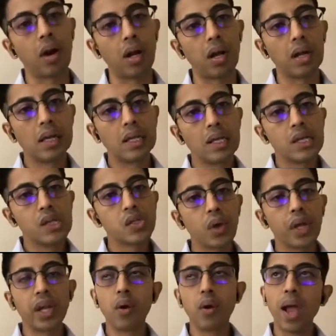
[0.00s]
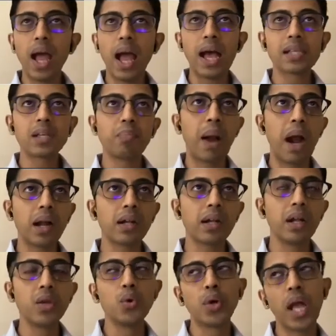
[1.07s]
So in a way, as a partner, you can
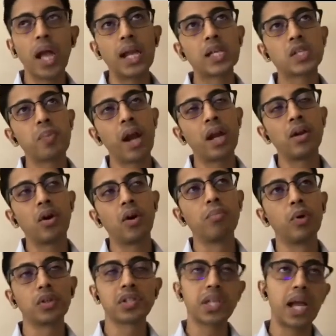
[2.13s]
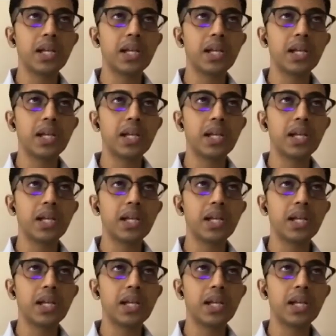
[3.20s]
expand on both sides.